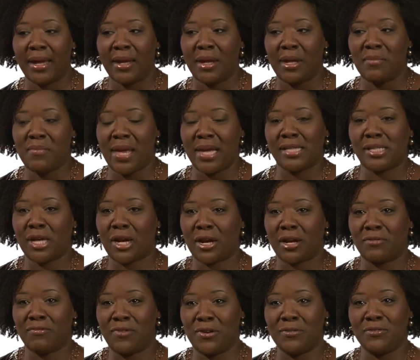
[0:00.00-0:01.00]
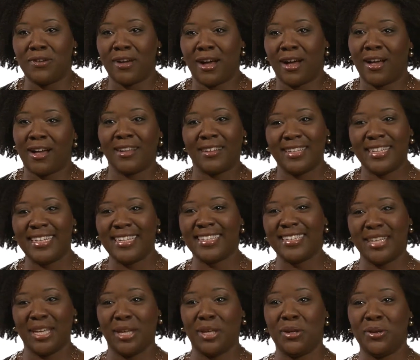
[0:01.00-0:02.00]
It makes our phone call
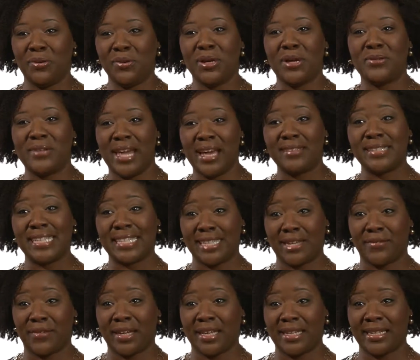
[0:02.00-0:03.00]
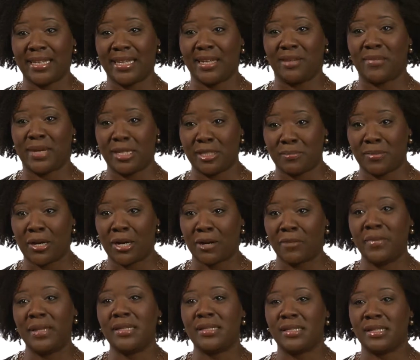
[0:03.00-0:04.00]
queue go down significantly in my
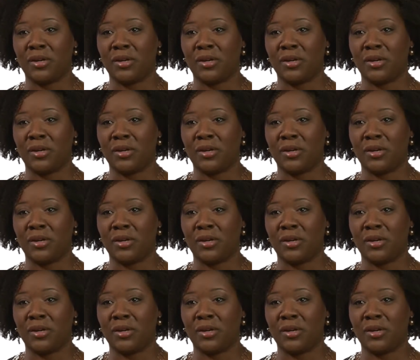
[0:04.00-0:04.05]
department,